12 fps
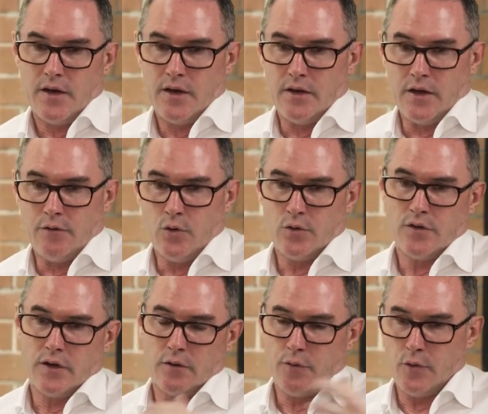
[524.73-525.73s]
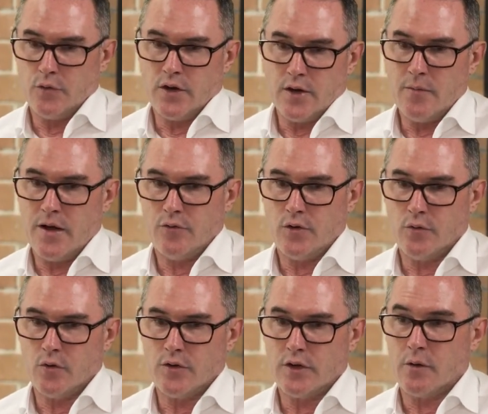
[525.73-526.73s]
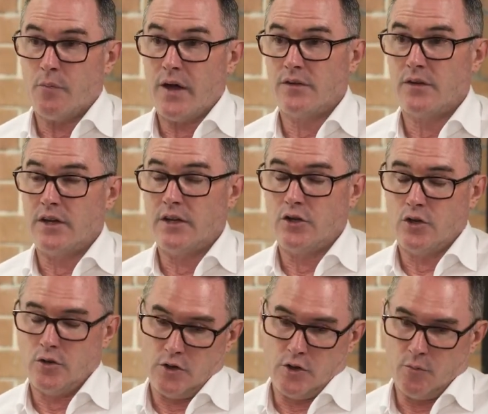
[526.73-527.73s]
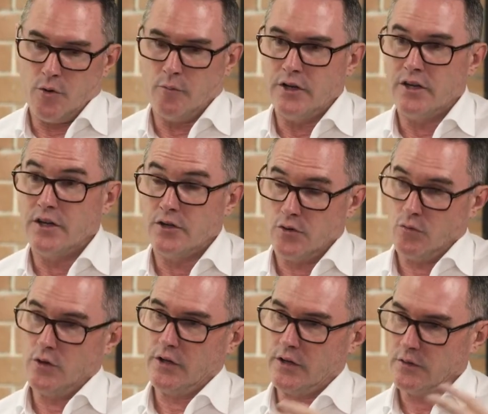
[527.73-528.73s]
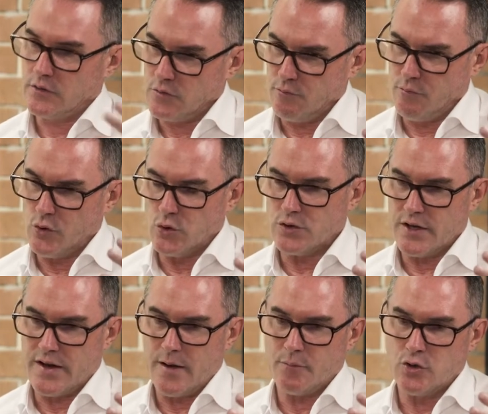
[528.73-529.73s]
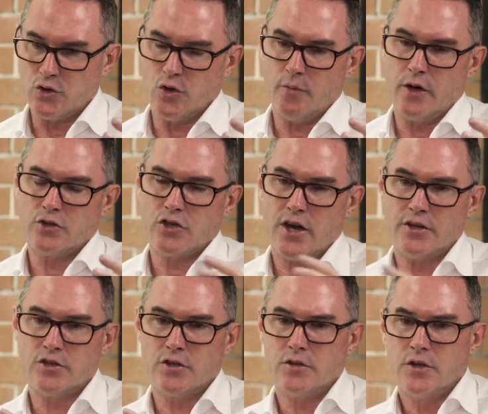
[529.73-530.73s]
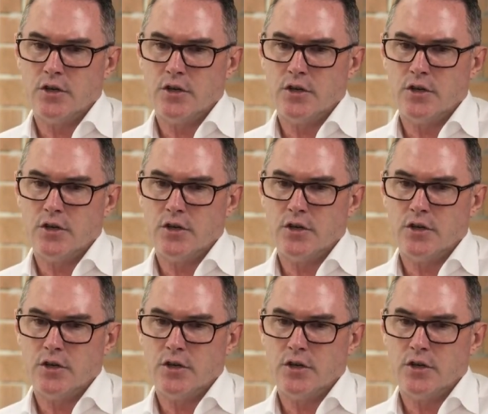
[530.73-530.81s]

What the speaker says: If you're selling 15 a month, you've got the capacity and you probably need to really boost that up and turbocharge it.